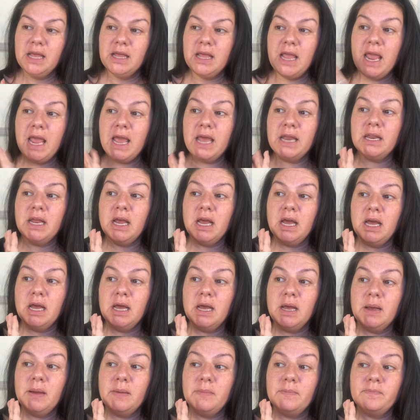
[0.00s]
And
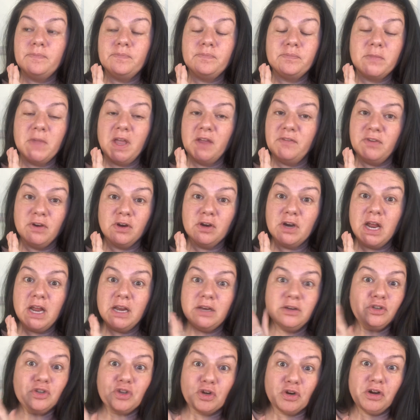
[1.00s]
um, I figured
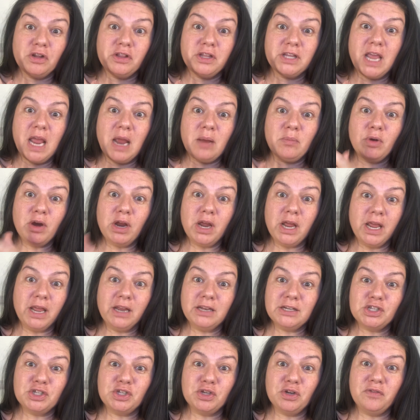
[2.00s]
I'd turn on the camera
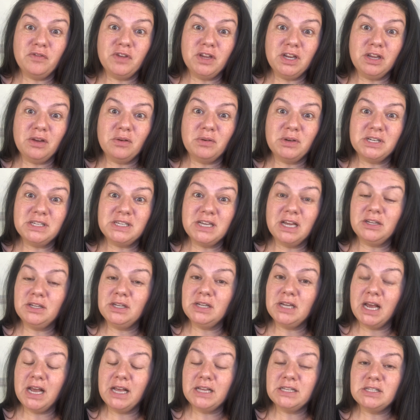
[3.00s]
and shoot a video and tell you
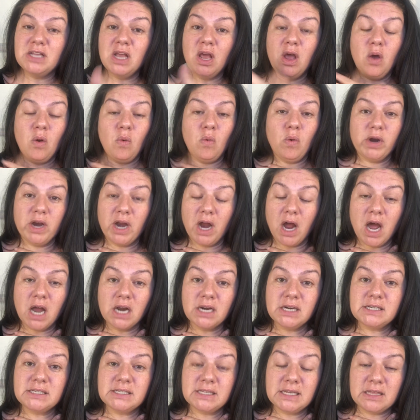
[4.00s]
guys what I
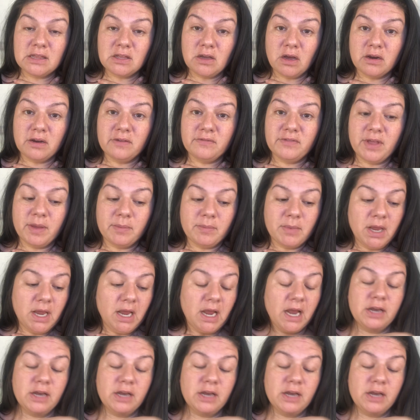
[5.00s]
honestly thought of them.